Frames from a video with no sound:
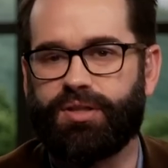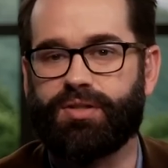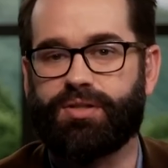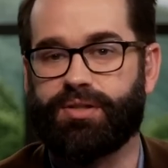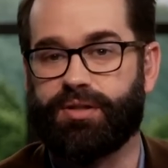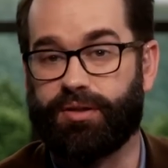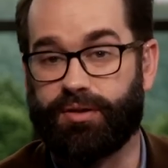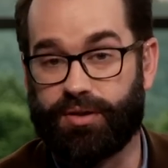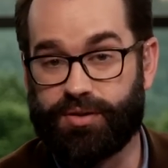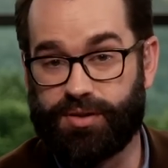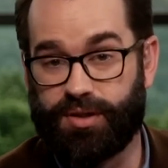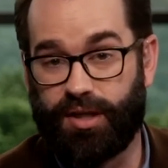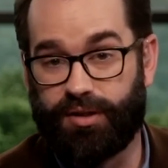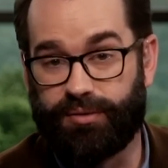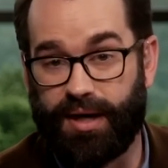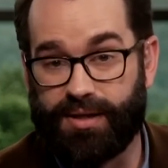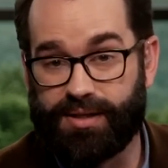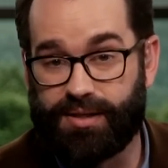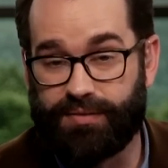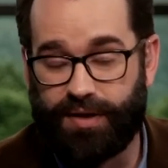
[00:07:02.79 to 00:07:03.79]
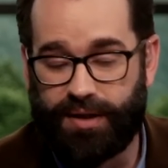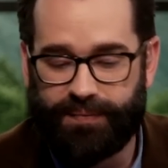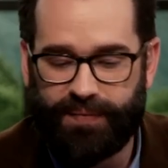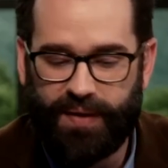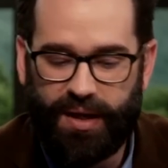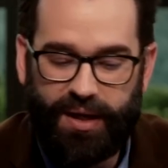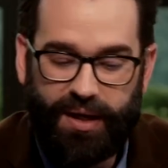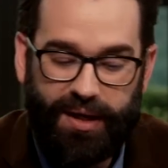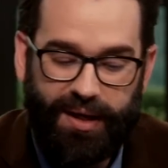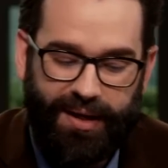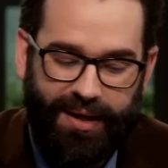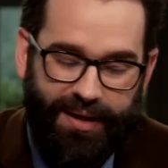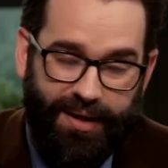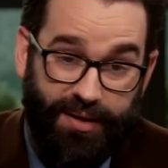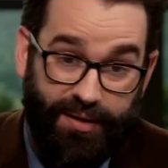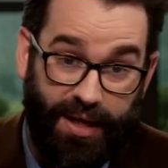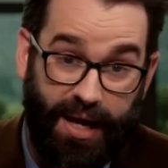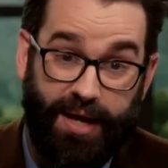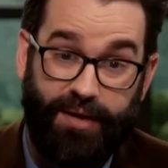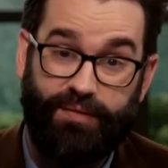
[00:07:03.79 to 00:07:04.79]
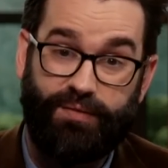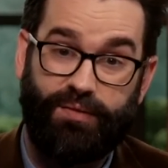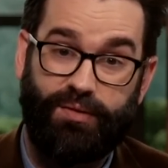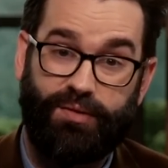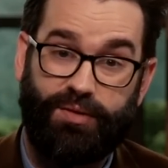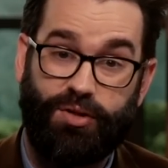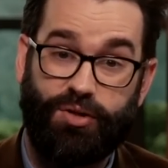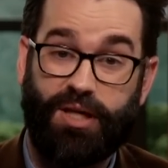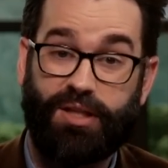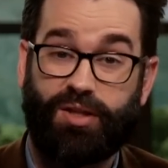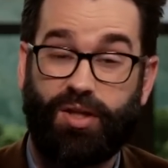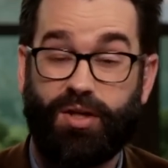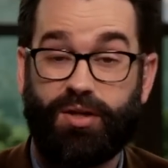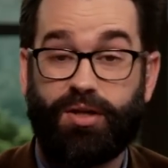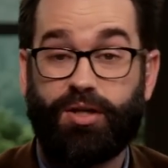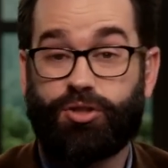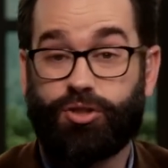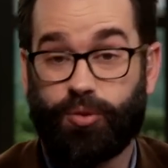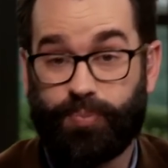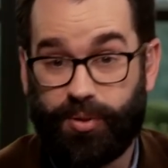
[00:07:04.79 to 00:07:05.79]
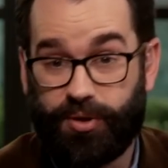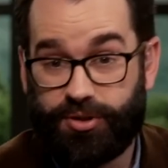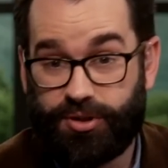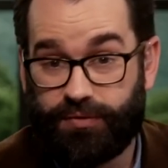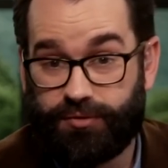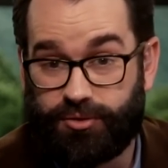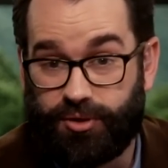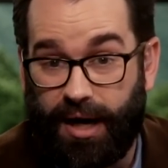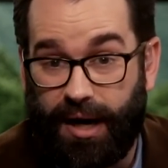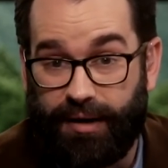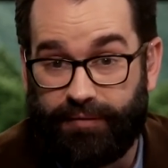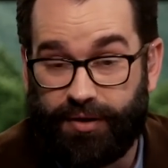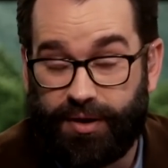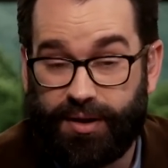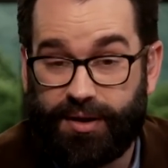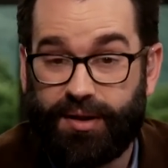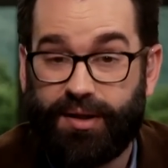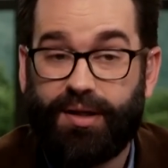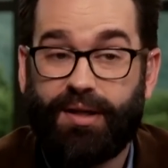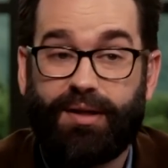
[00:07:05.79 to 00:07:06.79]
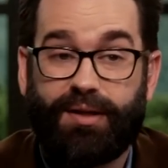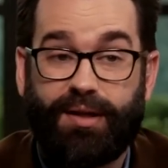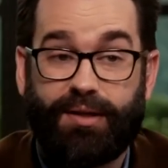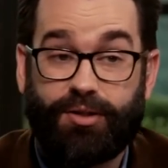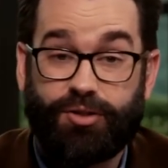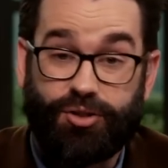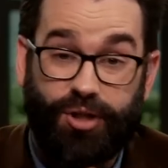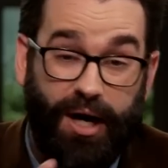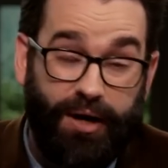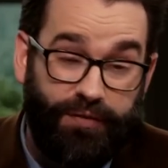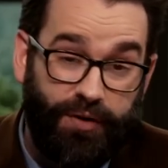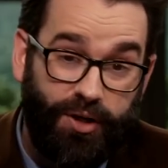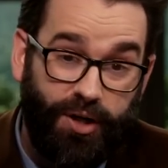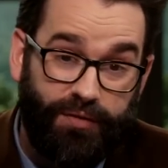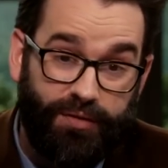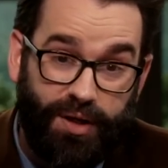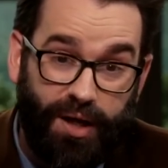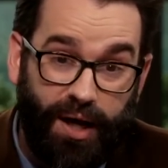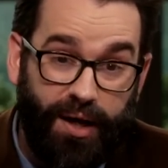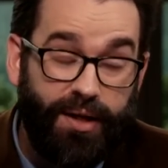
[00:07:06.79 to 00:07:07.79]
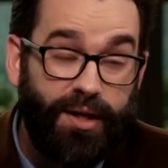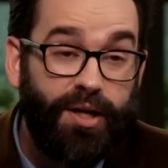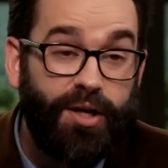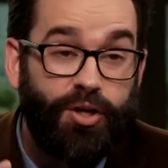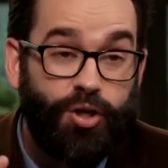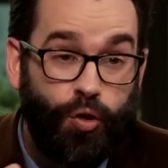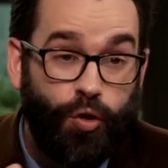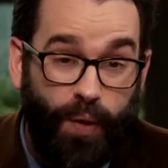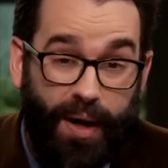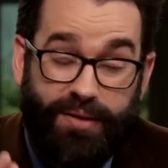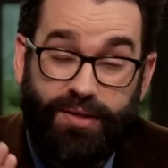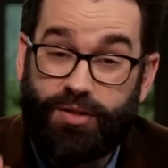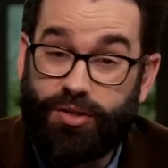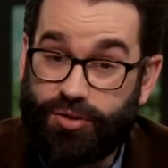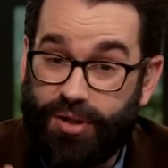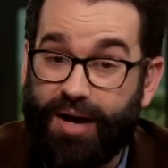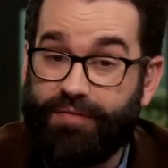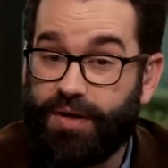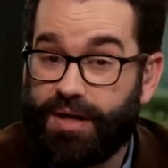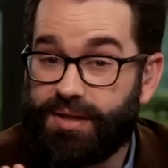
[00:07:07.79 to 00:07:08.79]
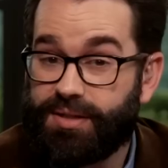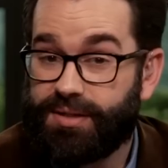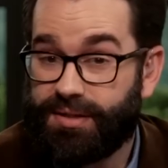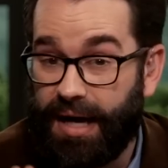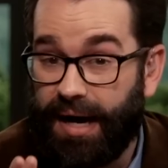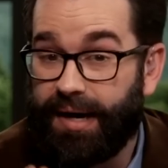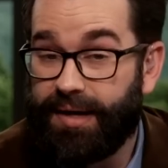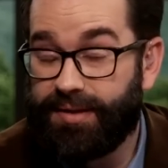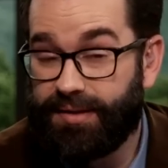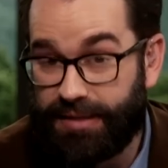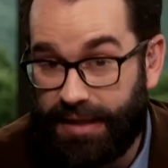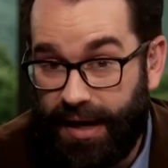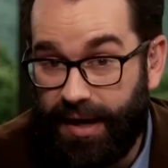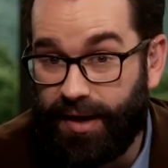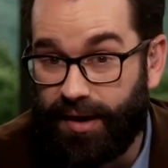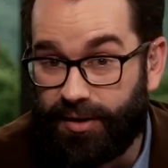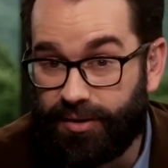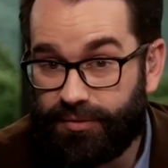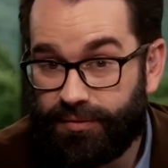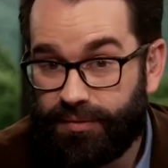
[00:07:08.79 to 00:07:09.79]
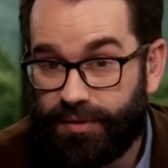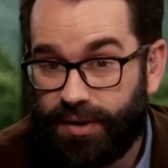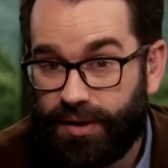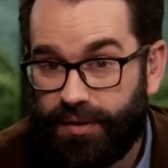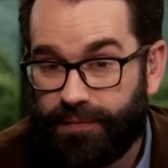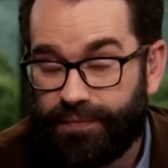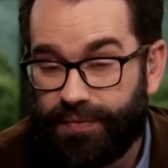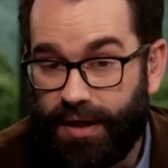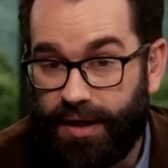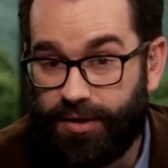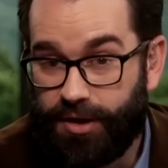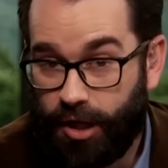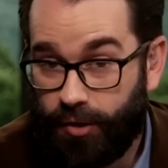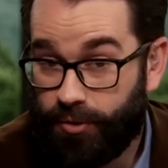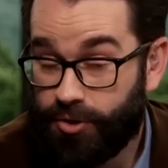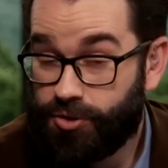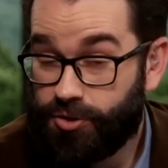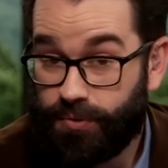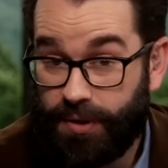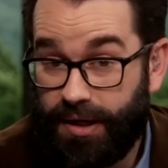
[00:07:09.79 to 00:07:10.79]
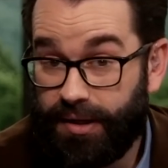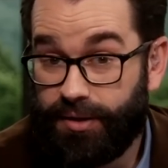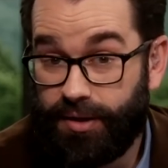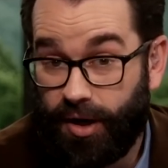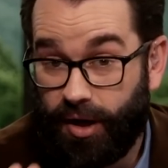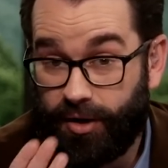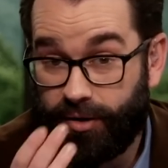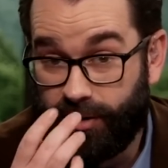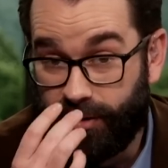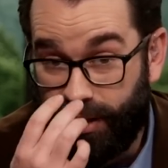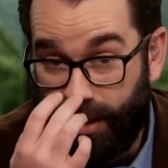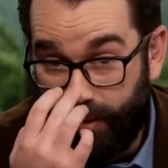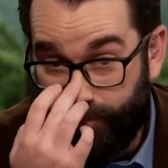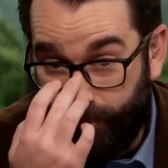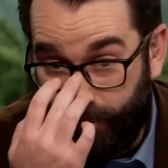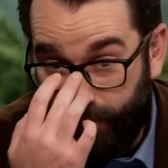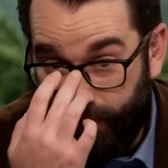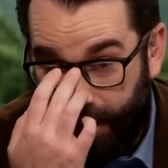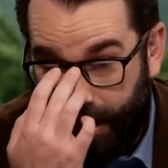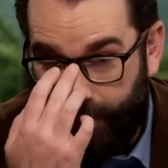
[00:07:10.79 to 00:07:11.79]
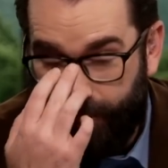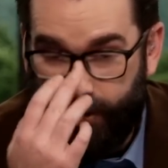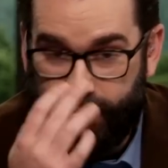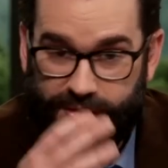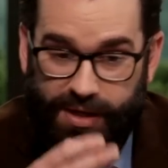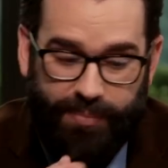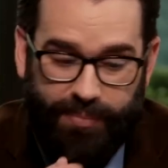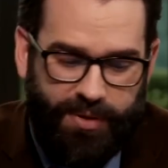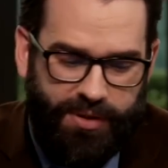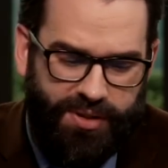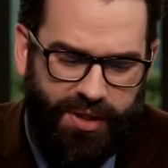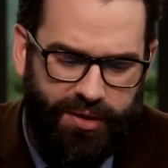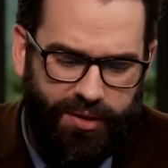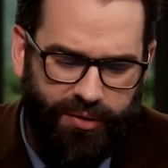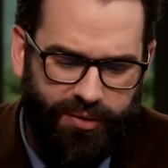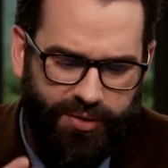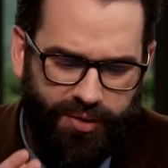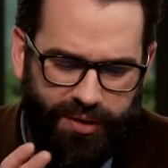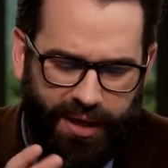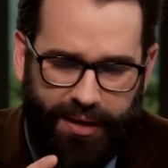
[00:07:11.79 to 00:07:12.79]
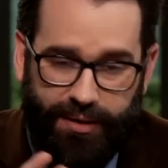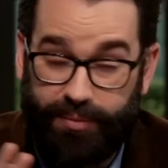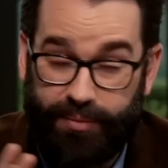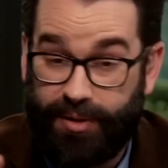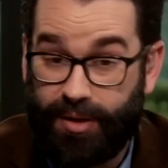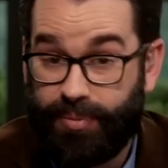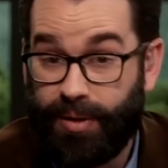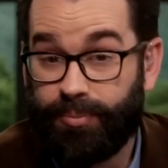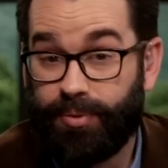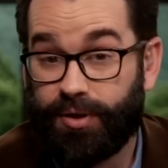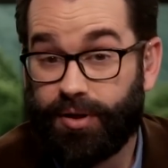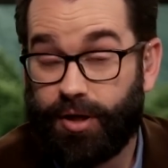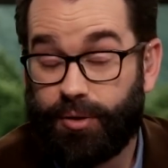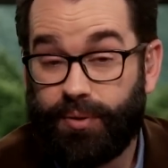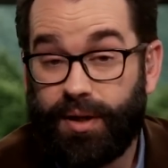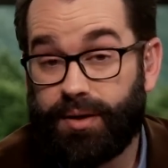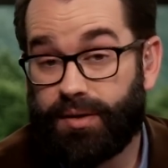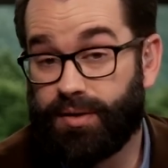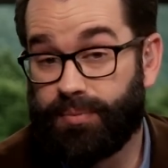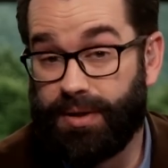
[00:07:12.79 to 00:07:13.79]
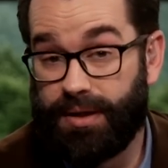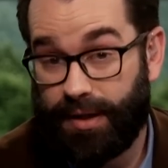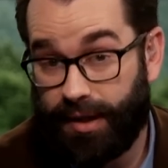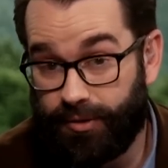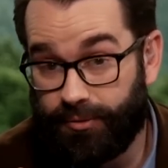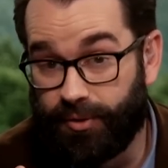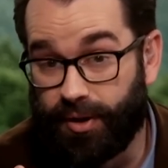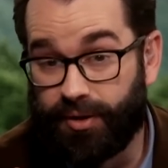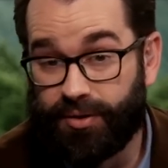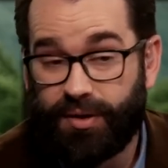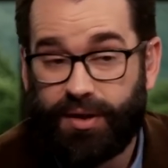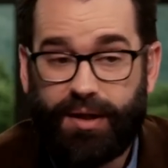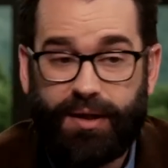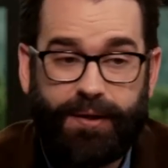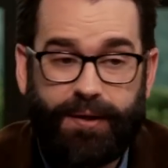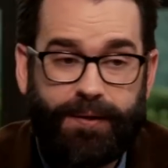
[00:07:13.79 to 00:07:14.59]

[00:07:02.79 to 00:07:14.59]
in slurs and all the rest of it. Then you get the initial push of traffic, get the traffic overnight. You wait till the traffic has died down and no one's reading the article anymore. Now, it's NBC News, so not that many people are going to read it to begin with.